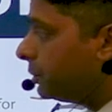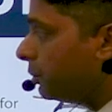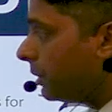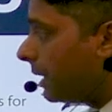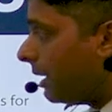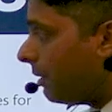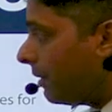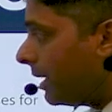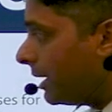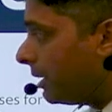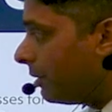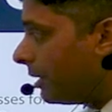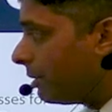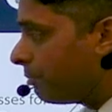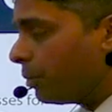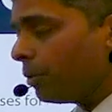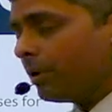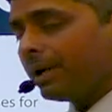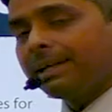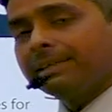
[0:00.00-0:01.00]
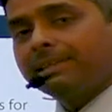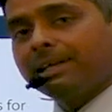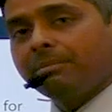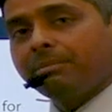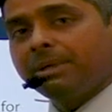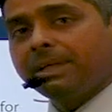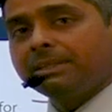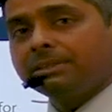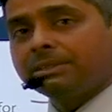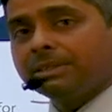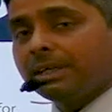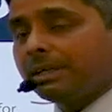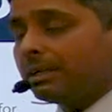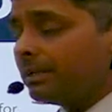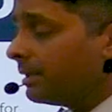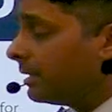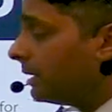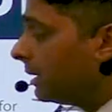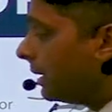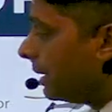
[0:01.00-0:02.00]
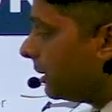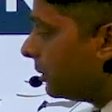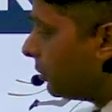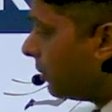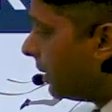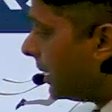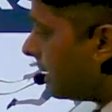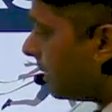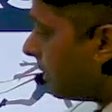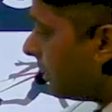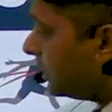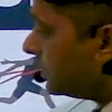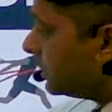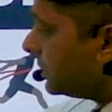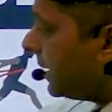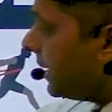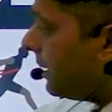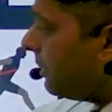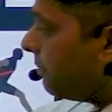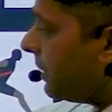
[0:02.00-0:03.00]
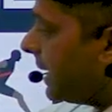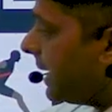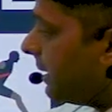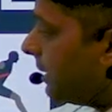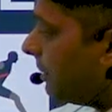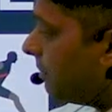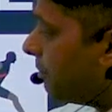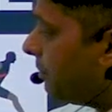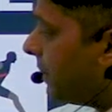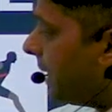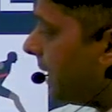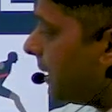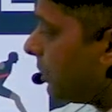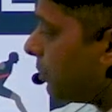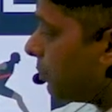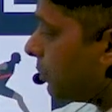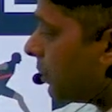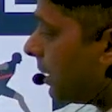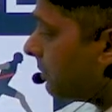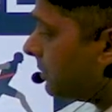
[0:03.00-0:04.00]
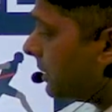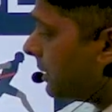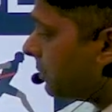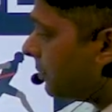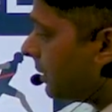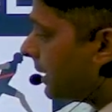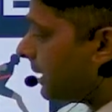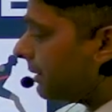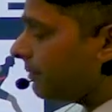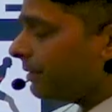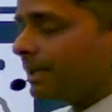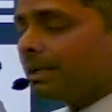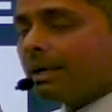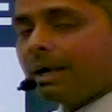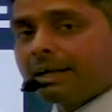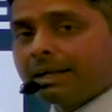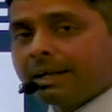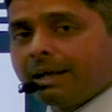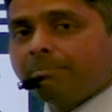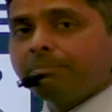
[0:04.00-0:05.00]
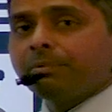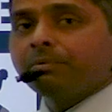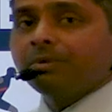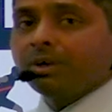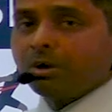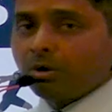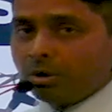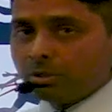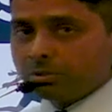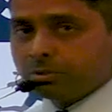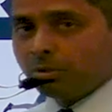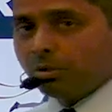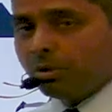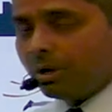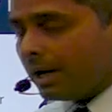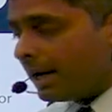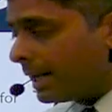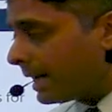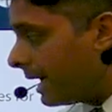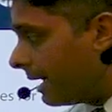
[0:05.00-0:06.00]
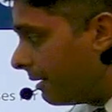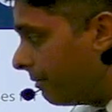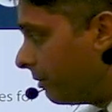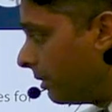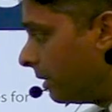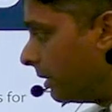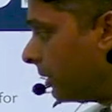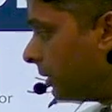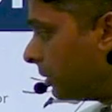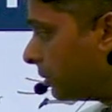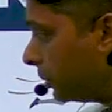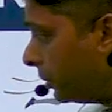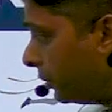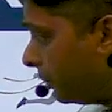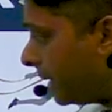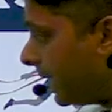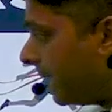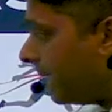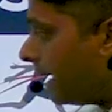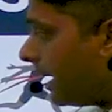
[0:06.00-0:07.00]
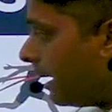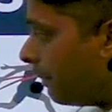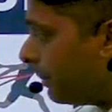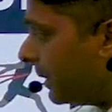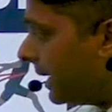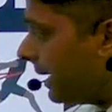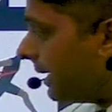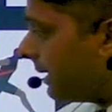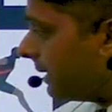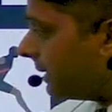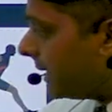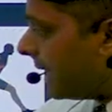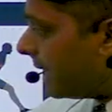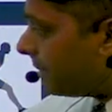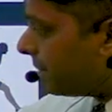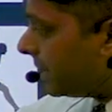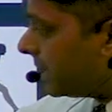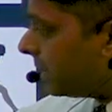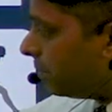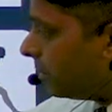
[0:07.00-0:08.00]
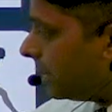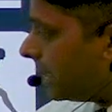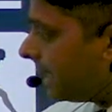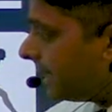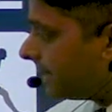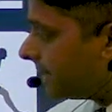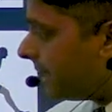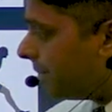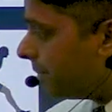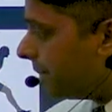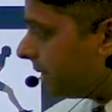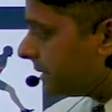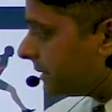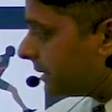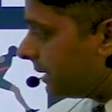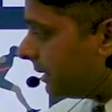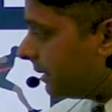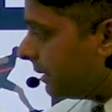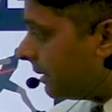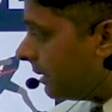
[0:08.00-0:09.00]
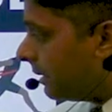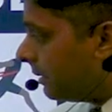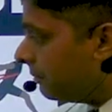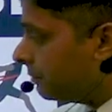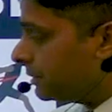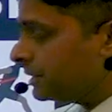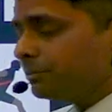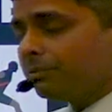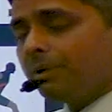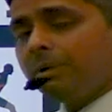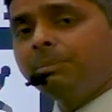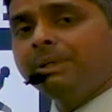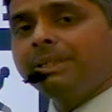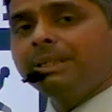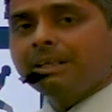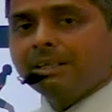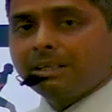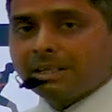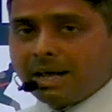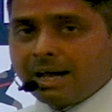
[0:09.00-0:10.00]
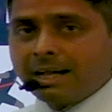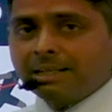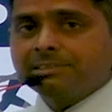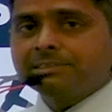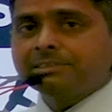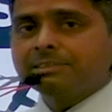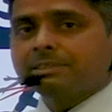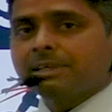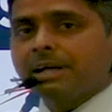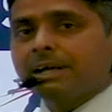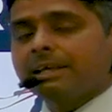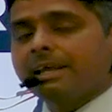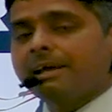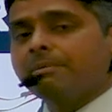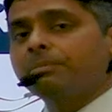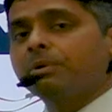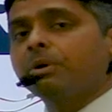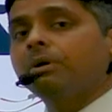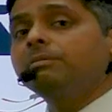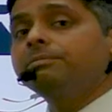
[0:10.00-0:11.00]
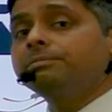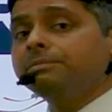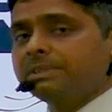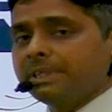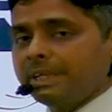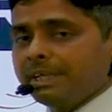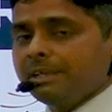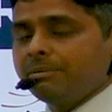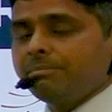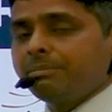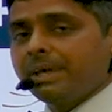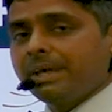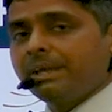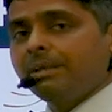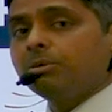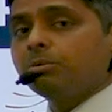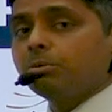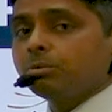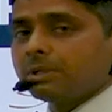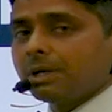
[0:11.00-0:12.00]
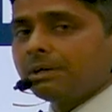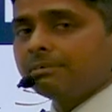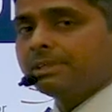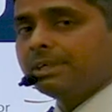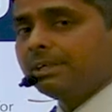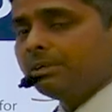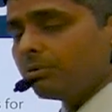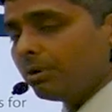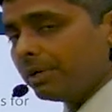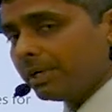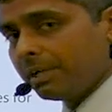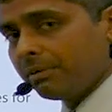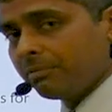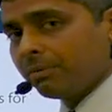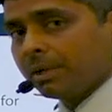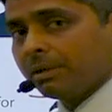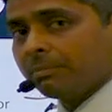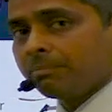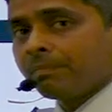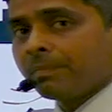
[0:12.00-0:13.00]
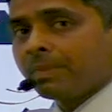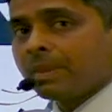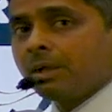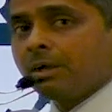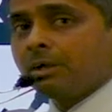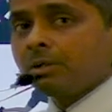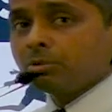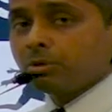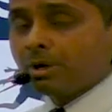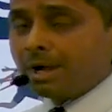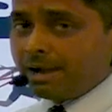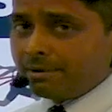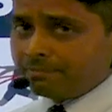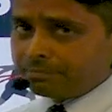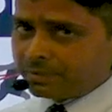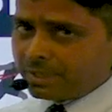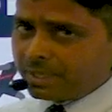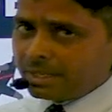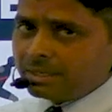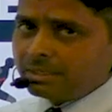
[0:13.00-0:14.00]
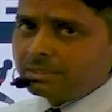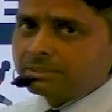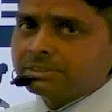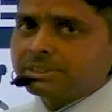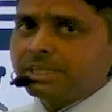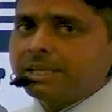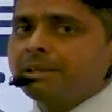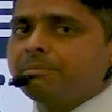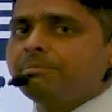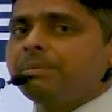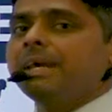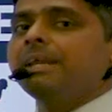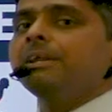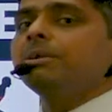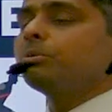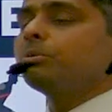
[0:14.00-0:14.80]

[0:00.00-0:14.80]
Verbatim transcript: you cover your board examination, your JEE main May 2021 attempt will also arrive. So you can appear in that particular examination which will be the last attempt of JEE main 2021. So after JEE main